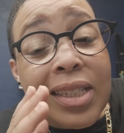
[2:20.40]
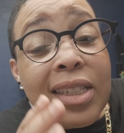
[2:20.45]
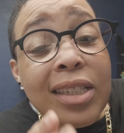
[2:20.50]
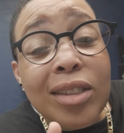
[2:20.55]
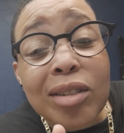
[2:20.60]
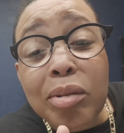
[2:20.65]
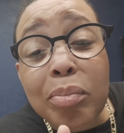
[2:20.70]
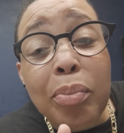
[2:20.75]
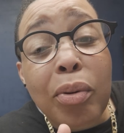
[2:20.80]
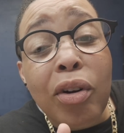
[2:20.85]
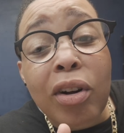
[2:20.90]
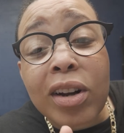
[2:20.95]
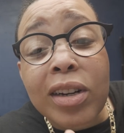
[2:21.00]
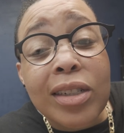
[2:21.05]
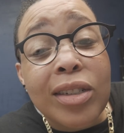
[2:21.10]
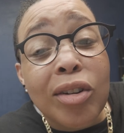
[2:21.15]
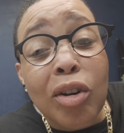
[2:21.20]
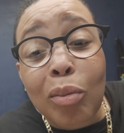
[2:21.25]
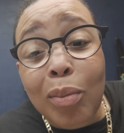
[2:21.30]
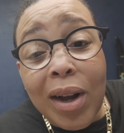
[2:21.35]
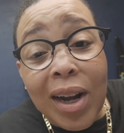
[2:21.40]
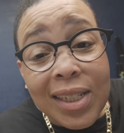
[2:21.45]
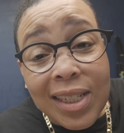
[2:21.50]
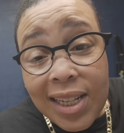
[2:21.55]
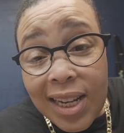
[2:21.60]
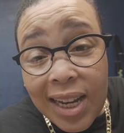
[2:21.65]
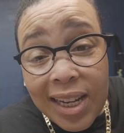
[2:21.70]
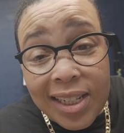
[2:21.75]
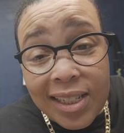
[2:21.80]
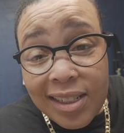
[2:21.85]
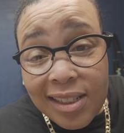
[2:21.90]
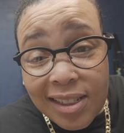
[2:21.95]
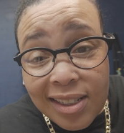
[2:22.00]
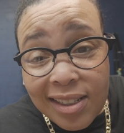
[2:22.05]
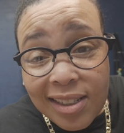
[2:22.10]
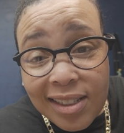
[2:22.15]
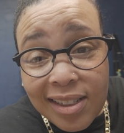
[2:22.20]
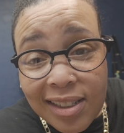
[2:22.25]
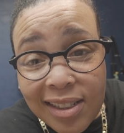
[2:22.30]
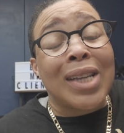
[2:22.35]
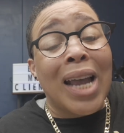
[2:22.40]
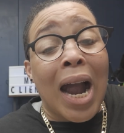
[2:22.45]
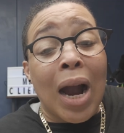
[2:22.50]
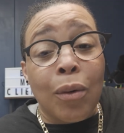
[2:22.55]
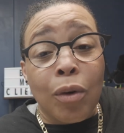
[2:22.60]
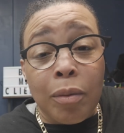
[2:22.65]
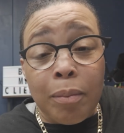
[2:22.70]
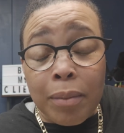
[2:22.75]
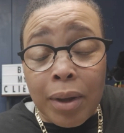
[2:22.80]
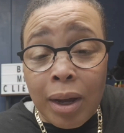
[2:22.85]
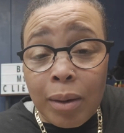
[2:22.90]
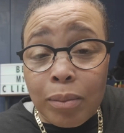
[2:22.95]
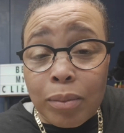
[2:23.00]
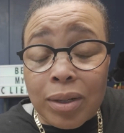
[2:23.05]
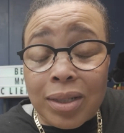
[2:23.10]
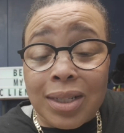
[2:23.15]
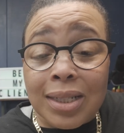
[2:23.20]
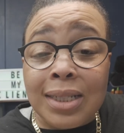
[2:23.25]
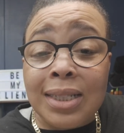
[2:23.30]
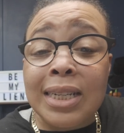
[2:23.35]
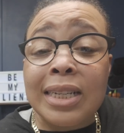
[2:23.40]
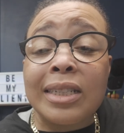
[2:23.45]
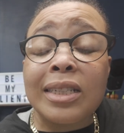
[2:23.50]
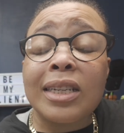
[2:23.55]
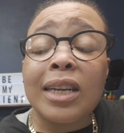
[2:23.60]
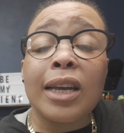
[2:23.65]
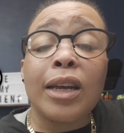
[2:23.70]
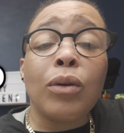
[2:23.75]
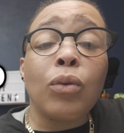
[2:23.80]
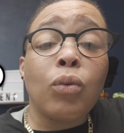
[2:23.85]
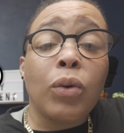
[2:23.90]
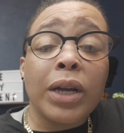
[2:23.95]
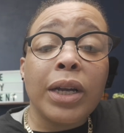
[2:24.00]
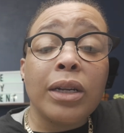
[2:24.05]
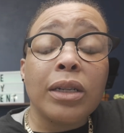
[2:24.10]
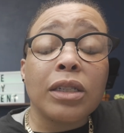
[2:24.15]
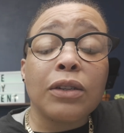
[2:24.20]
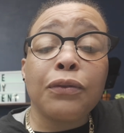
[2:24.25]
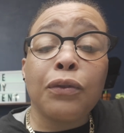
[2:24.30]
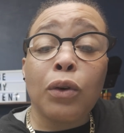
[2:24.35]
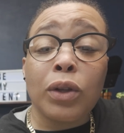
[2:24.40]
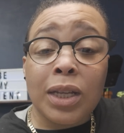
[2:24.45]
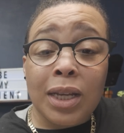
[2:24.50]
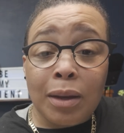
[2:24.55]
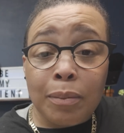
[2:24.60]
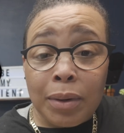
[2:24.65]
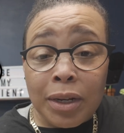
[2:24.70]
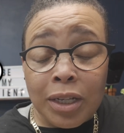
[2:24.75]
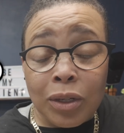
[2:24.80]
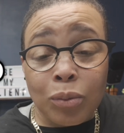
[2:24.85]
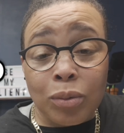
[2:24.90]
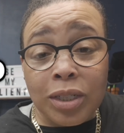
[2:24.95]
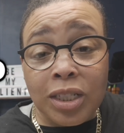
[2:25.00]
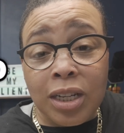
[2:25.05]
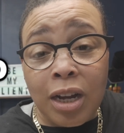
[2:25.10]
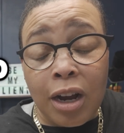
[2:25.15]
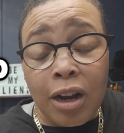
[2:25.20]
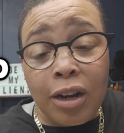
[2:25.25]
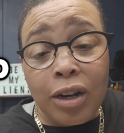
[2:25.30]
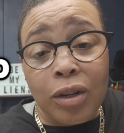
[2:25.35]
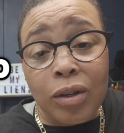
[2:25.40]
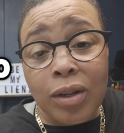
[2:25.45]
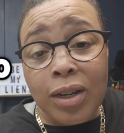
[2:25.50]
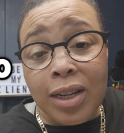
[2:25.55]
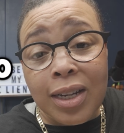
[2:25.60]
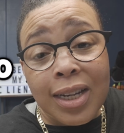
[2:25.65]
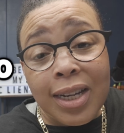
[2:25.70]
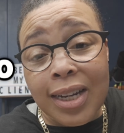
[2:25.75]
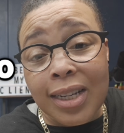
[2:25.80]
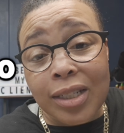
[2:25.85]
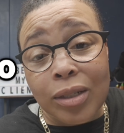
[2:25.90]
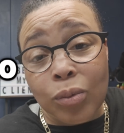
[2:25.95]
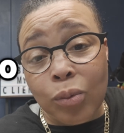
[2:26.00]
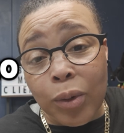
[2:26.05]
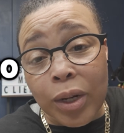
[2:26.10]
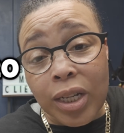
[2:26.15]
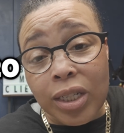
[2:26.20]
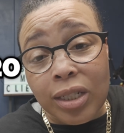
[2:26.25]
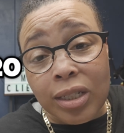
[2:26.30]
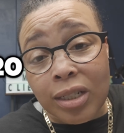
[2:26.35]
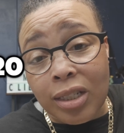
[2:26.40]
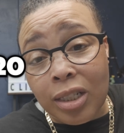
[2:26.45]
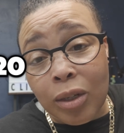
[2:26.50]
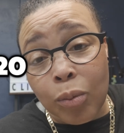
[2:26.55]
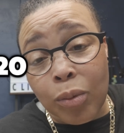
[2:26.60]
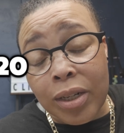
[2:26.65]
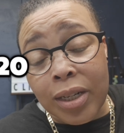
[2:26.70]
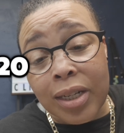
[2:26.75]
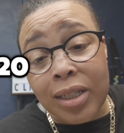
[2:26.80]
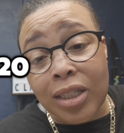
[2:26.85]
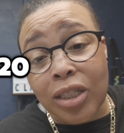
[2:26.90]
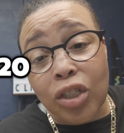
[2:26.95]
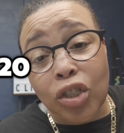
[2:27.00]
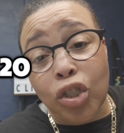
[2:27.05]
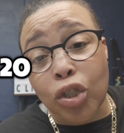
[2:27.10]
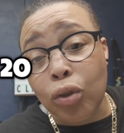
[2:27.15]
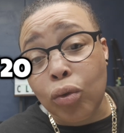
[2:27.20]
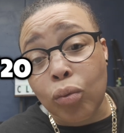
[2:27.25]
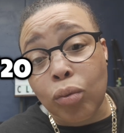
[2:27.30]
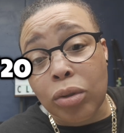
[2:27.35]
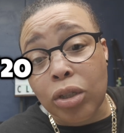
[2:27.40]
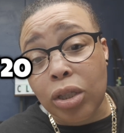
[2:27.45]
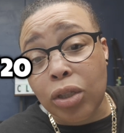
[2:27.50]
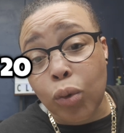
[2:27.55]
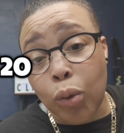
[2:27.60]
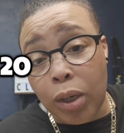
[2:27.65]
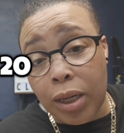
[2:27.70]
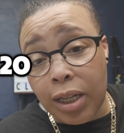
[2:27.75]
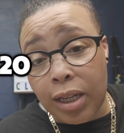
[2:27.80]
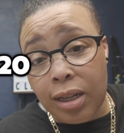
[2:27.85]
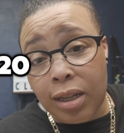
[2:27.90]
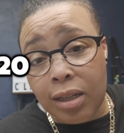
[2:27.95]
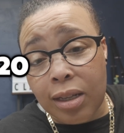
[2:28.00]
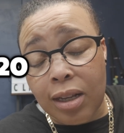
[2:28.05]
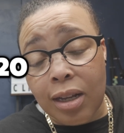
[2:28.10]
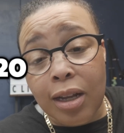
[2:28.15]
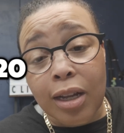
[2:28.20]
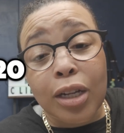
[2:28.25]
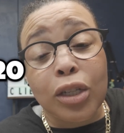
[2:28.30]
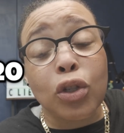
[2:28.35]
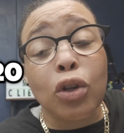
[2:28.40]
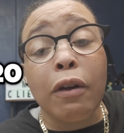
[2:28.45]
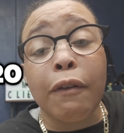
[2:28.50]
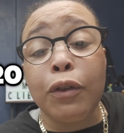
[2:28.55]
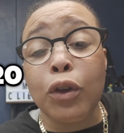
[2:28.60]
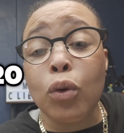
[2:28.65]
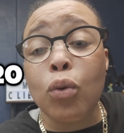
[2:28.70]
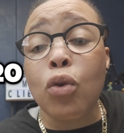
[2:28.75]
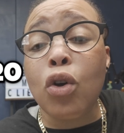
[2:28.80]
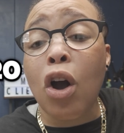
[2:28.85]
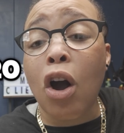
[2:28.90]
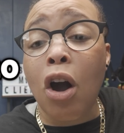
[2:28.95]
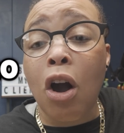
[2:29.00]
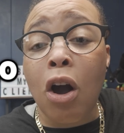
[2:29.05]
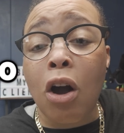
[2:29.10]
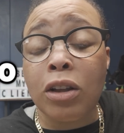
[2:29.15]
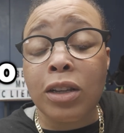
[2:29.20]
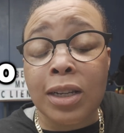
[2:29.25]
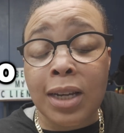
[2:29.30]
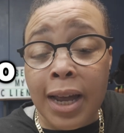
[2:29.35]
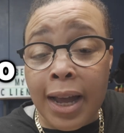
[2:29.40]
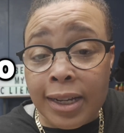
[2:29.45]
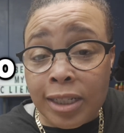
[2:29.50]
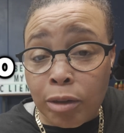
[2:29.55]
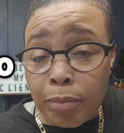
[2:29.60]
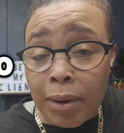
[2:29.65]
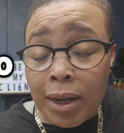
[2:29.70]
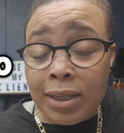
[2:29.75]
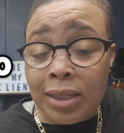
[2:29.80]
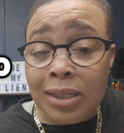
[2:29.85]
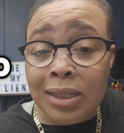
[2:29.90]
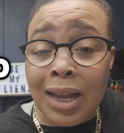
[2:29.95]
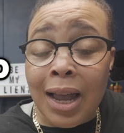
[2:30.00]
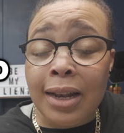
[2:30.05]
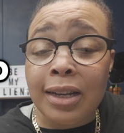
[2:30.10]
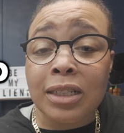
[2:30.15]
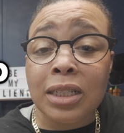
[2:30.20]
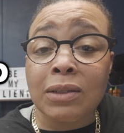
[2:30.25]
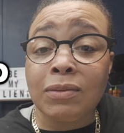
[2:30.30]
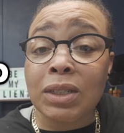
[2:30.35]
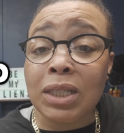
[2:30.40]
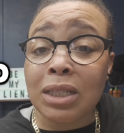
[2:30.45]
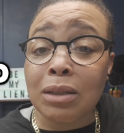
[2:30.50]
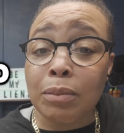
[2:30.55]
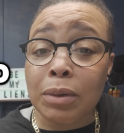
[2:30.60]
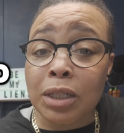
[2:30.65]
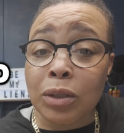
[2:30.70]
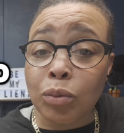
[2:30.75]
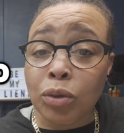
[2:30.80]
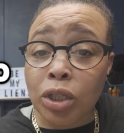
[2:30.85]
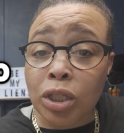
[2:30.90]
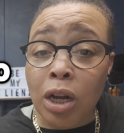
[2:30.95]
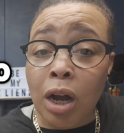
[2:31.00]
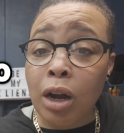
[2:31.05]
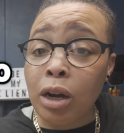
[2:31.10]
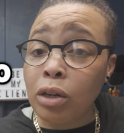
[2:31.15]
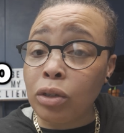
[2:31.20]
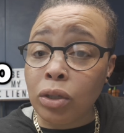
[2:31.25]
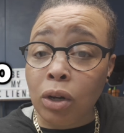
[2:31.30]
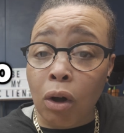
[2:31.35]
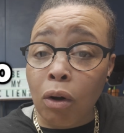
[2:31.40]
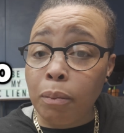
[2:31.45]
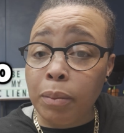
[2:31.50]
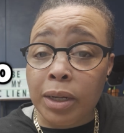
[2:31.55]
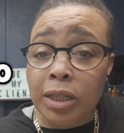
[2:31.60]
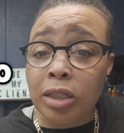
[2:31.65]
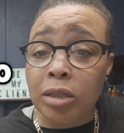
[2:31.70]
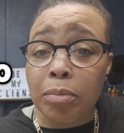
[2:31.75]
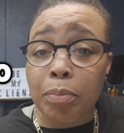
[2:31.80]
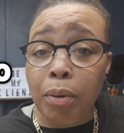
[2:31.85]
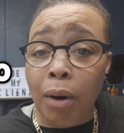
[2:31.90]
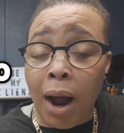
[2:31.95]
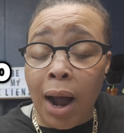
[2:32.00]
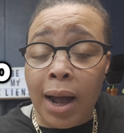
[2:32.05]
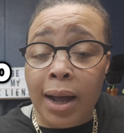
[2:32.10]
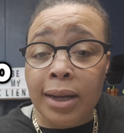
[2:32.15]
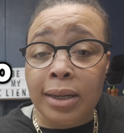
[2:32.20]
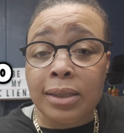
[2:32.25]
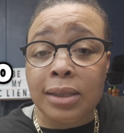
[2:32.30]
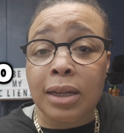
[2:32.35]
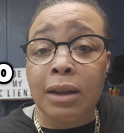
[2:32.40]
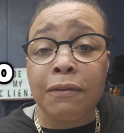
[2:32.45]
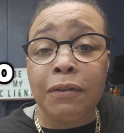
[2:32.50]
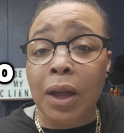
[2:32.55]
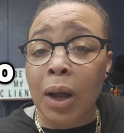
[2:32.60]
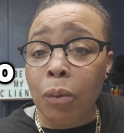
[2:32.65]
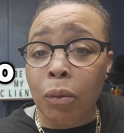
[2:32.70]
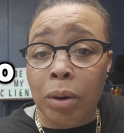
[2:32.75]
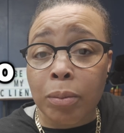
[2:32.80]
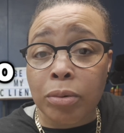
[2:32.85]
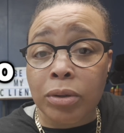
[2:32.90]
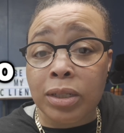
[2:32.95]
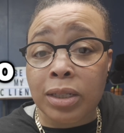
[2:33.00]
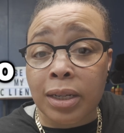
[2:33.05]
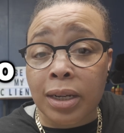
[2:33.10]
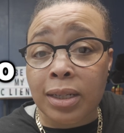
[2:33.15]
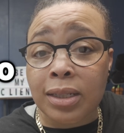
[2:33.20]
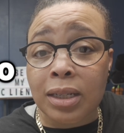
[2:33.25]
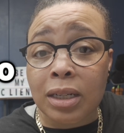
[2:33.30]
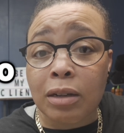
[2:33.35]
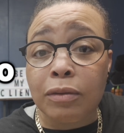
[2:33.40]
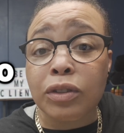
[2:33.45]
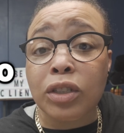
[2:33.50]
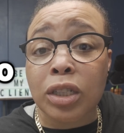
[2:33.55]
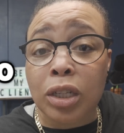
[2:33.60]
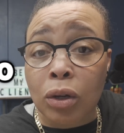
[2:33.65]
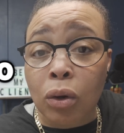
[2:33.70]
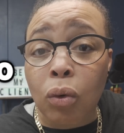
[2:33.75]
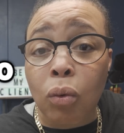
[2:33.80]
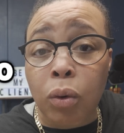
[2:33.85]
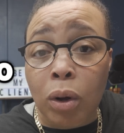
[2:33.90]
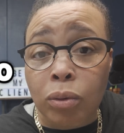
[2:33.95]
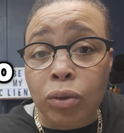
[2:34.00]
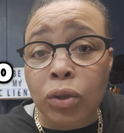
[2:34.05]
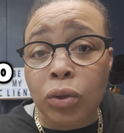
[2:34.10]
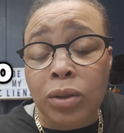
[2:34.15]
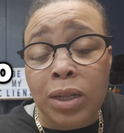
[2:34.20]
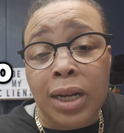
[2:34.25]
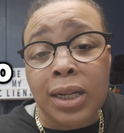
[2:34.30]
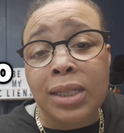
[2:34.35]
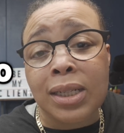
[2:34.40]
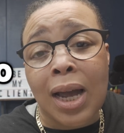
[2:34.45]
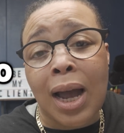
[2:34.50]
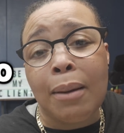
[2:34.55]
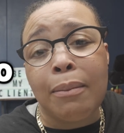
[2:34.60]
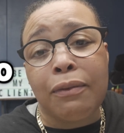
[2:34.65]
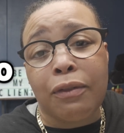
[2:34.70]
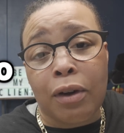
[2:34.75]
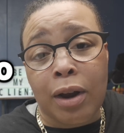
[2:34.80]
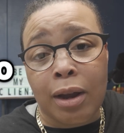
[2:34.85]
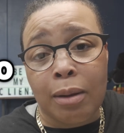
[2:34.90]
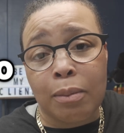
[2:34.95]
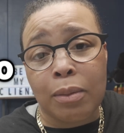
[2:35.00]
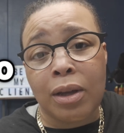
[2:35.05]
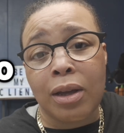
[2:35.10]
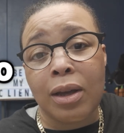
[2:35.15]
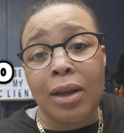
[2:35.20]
This is the part nobody likes. Now remember, the 16 weeks for the amended return isn't reached until we get to June the 20th. So if you call and ask about the status of this amended return, don't be surprised if that representative still quotes you that time frame.